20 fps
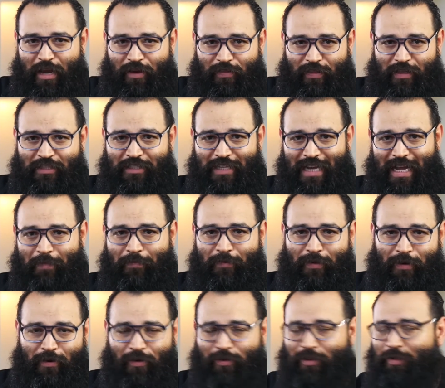end of the
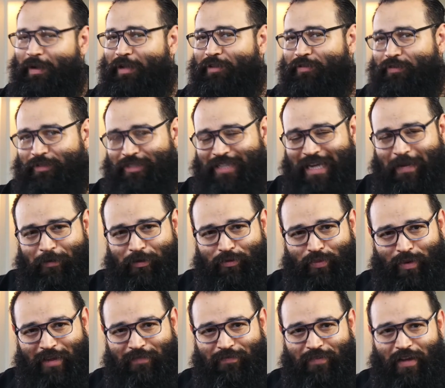chapter, all the way to chapter
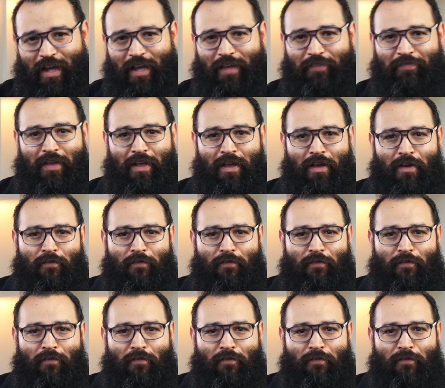25,